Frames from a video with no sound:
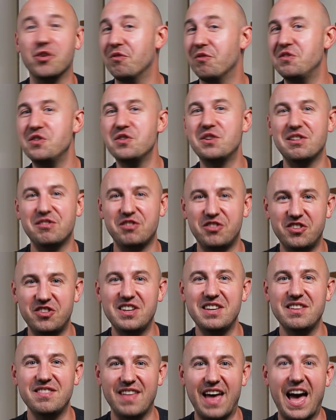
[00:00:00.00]
So if you can
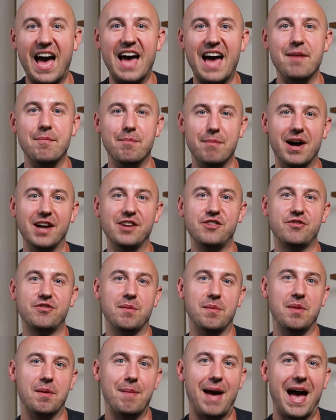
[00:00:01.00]
see that much
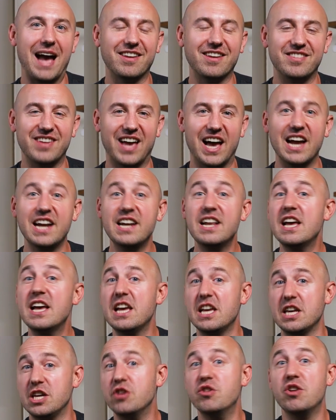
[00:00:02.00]
from the back side,
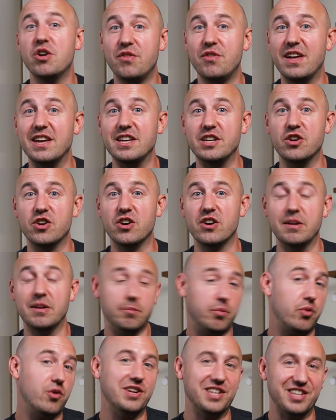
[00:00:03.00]
you know that you're
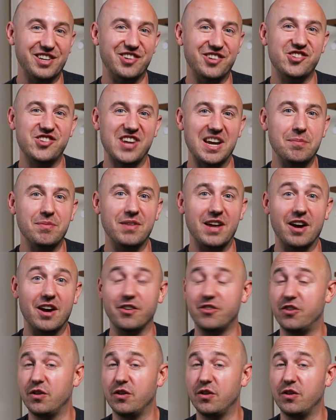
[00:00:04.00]
in pretty good shape there.